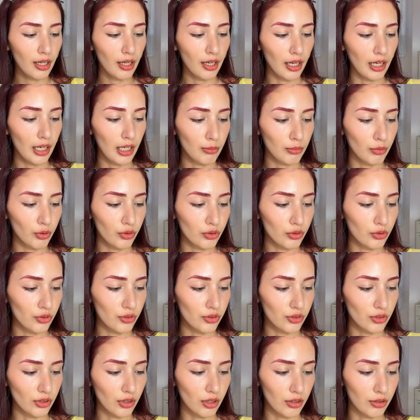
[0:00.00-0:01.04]
And I'm going to
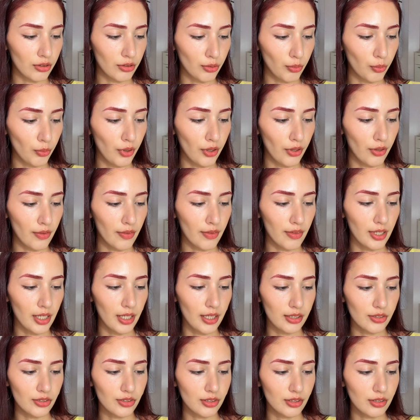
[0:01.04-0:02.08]
start with the
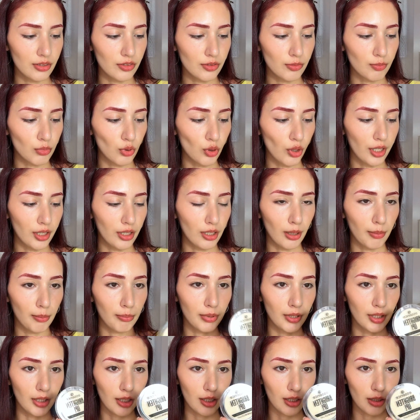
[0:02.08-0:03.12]
Essence Brighten Up
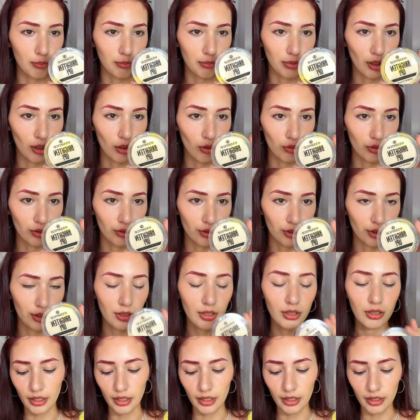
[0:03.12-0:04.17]
Banana Powder.
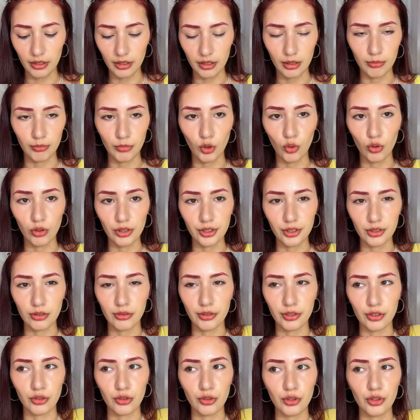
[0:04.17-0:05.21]
And I'm only
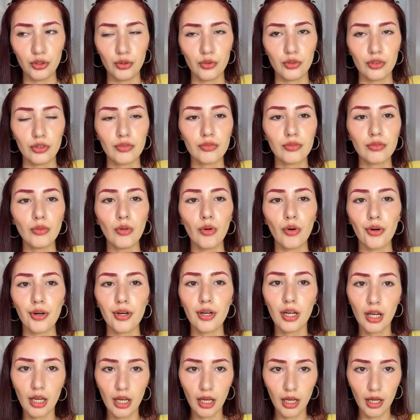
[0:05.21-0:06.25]
going to use it for
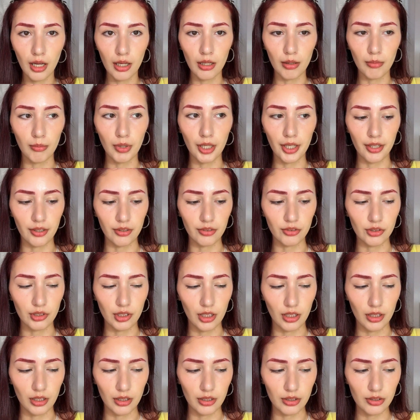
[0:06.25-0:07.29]
my under
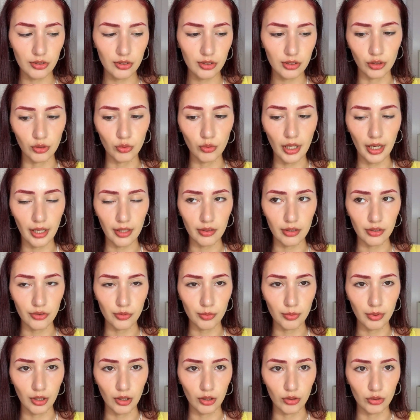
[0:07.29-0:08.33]
eyes. I do have this
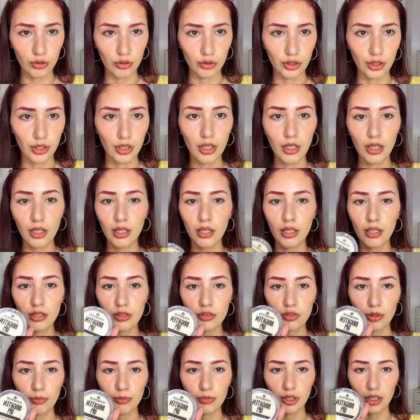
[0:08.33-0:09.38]
powder
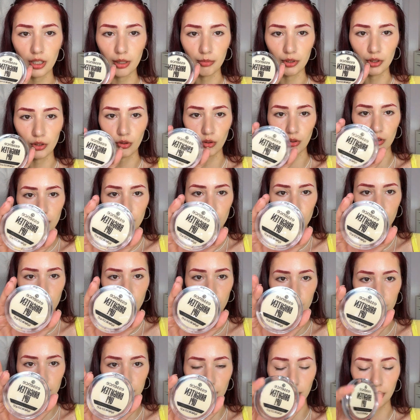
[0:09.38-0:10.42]
some time ago. This one
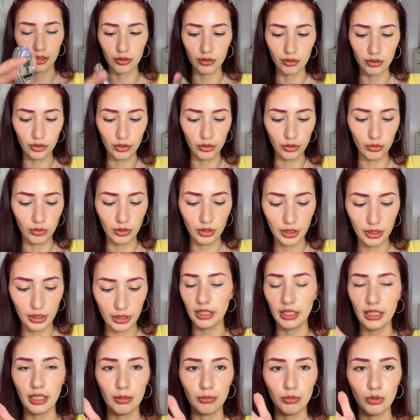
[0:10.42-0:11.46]
is brand new.
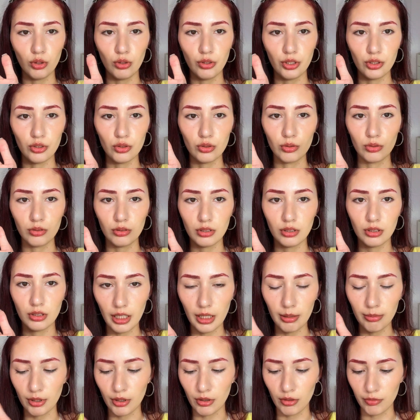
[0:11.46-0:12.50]
And I'm going to
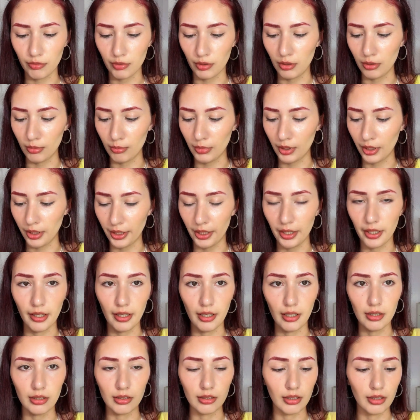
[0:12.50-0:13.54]
dab it off on my
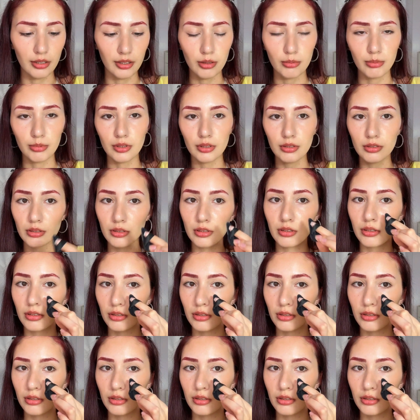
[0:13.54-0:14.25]
hand a little bit.